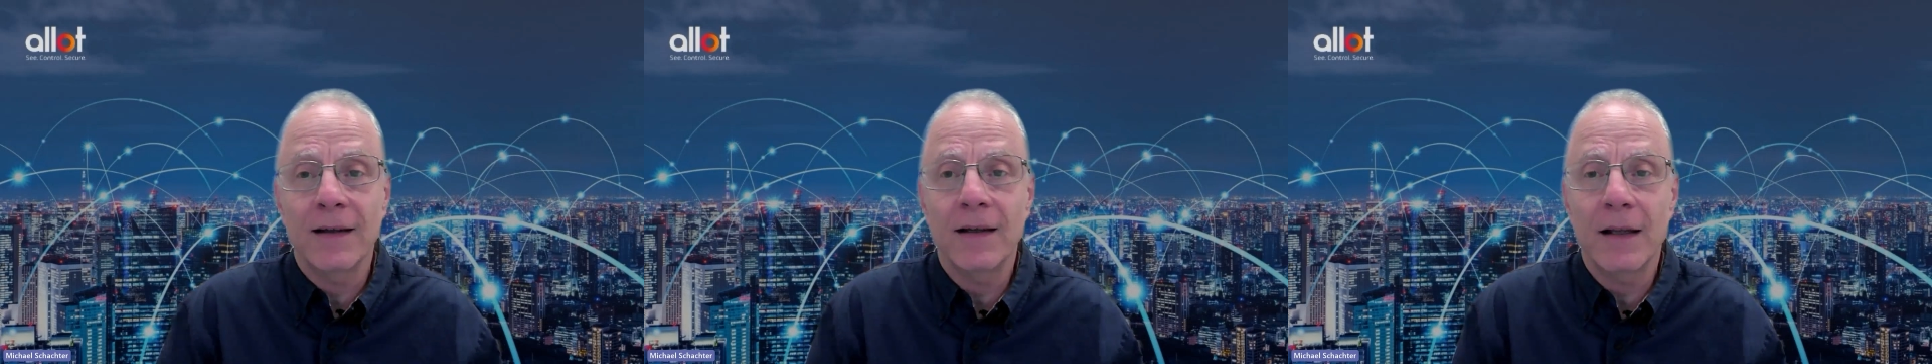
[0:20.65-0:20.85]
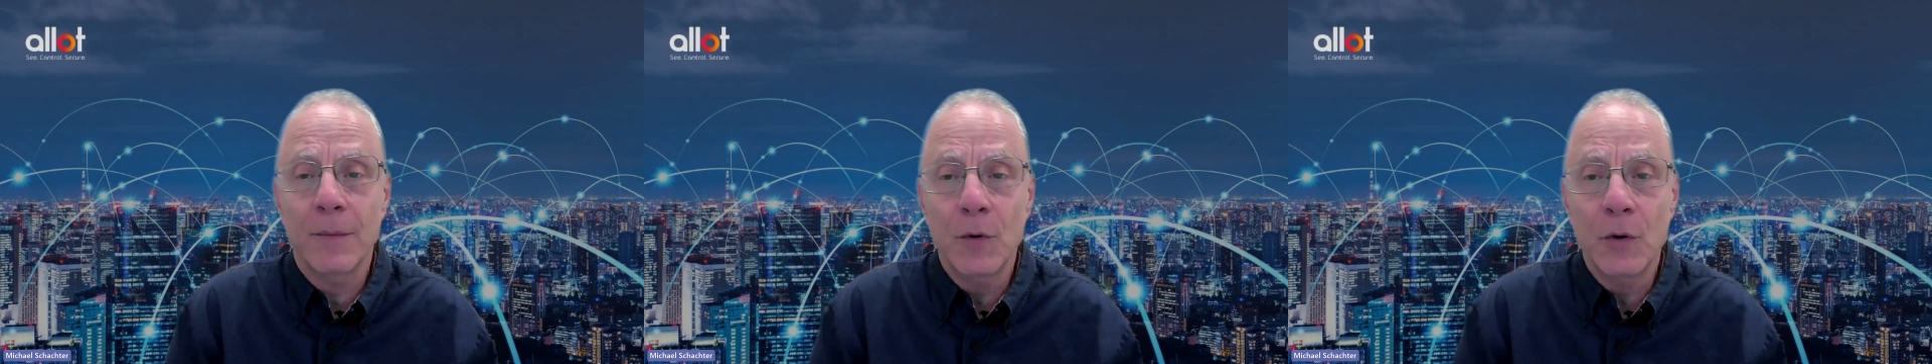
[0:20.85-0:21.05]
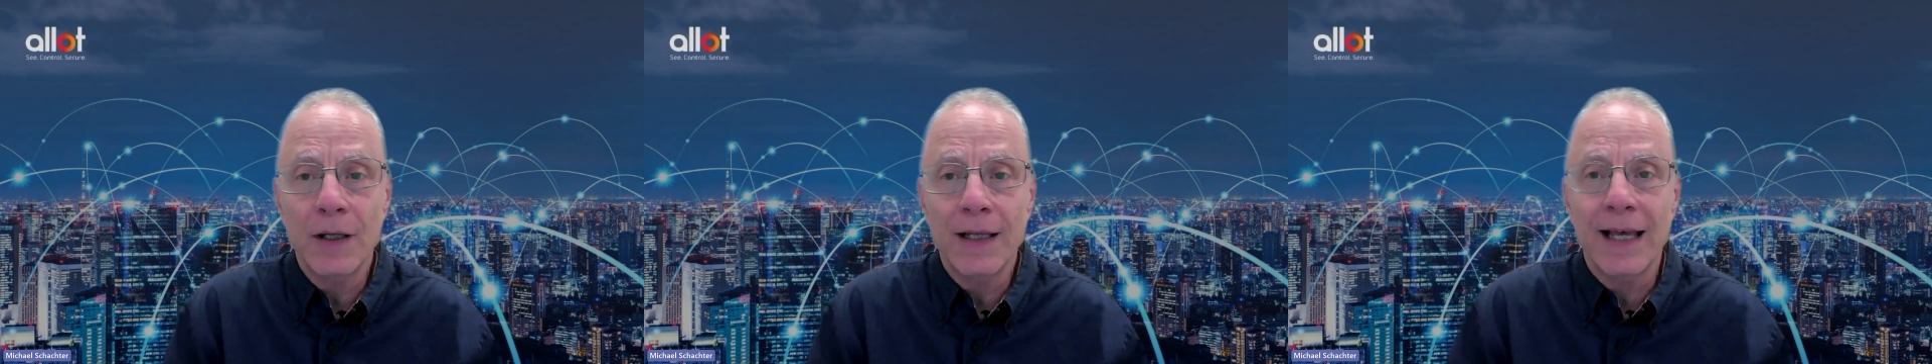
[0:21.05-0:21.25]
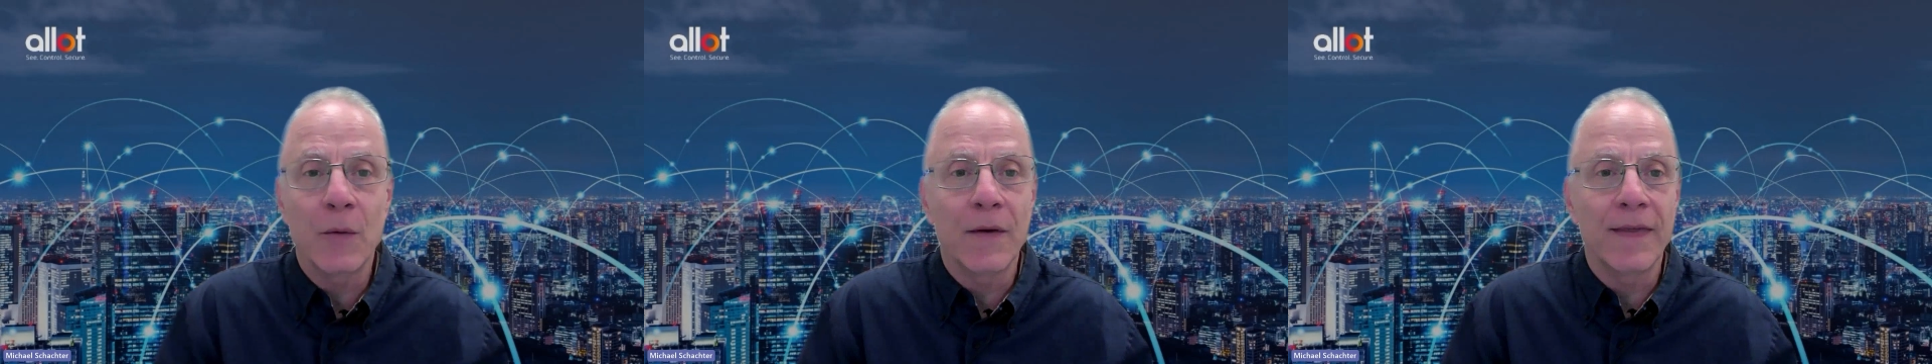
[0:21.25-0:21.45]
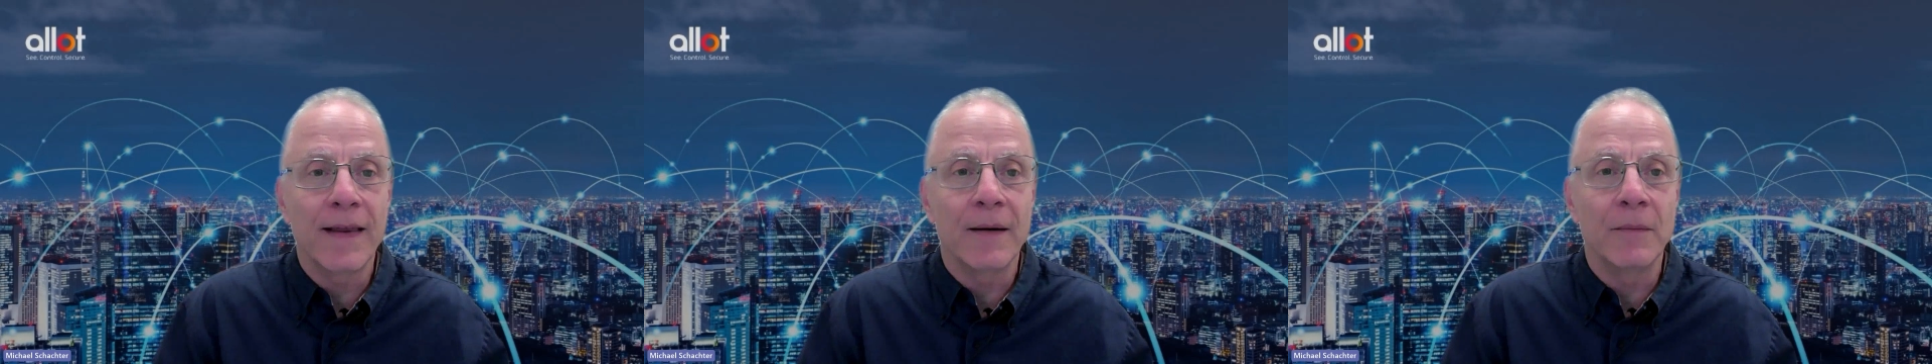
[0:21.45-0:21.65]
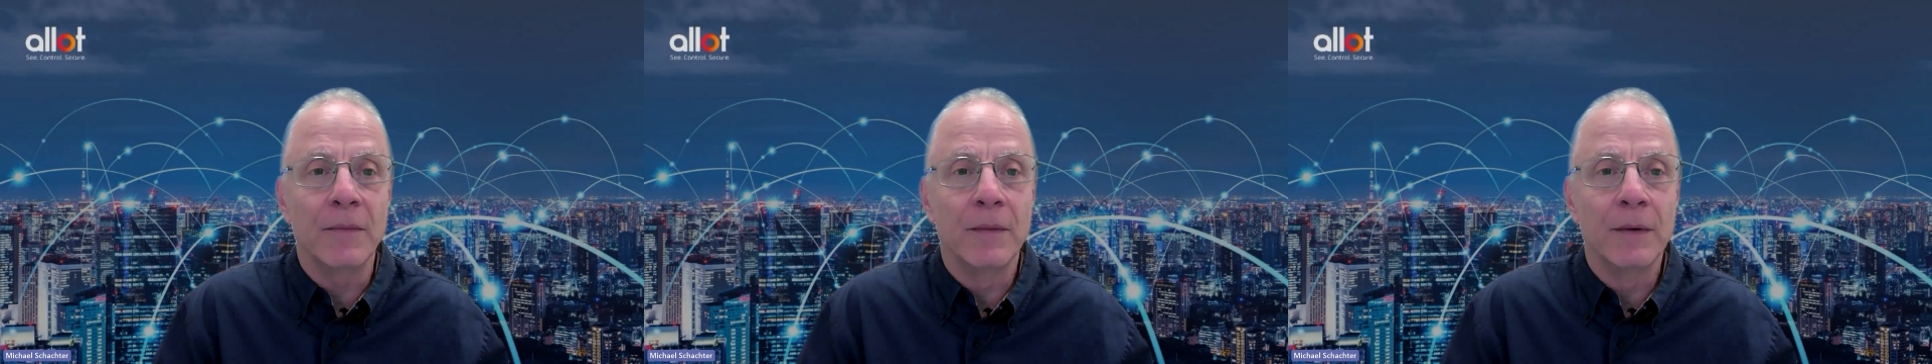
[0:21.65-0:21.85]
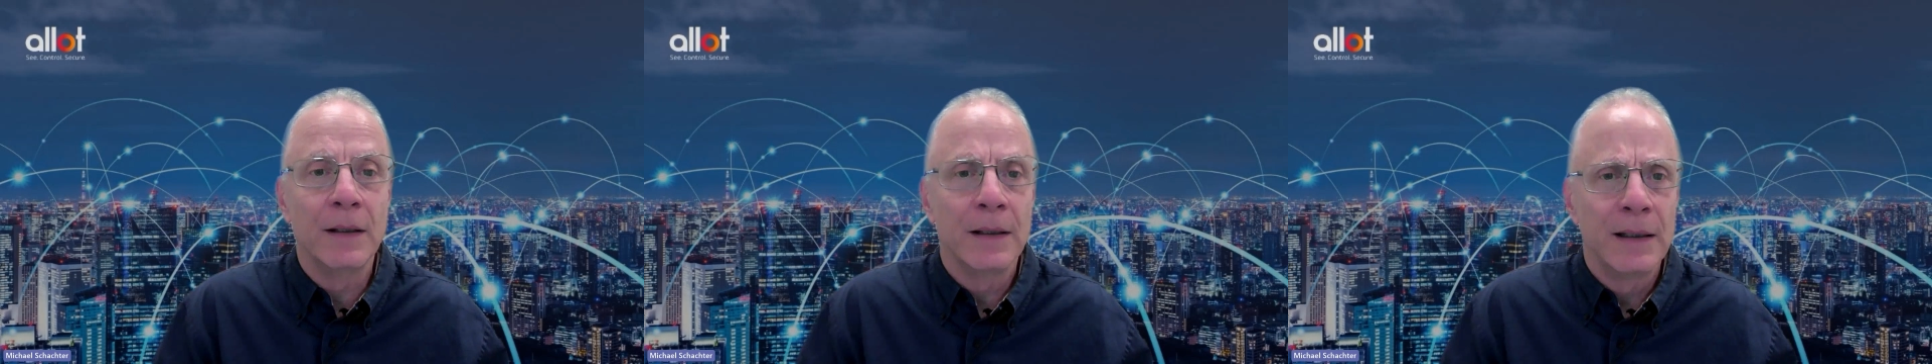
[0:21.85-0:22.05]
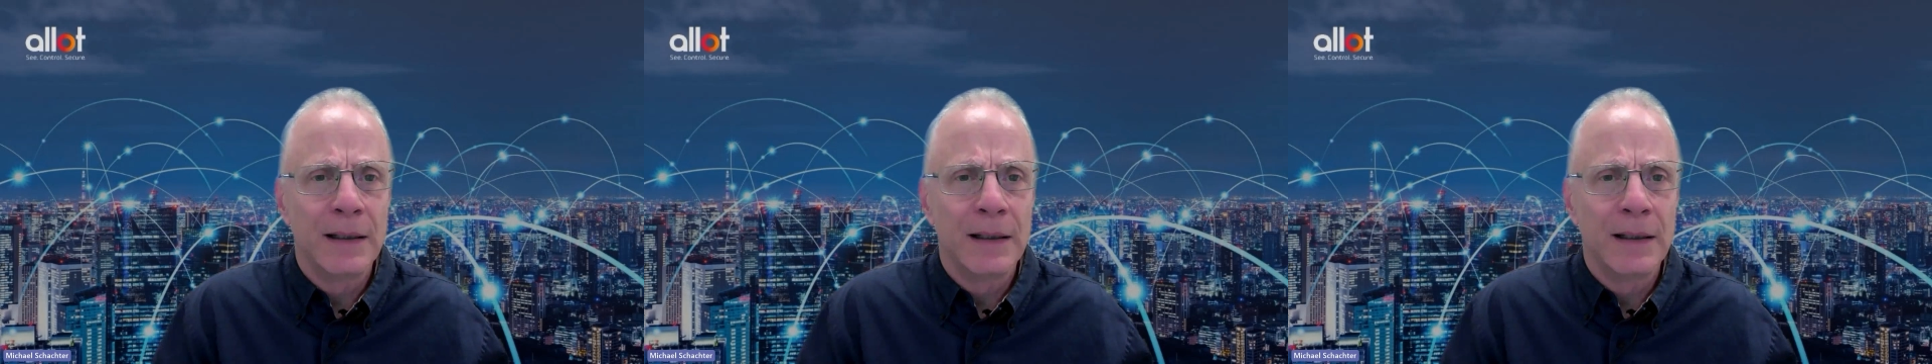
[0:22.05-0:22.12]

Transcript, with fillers: can communicate with them.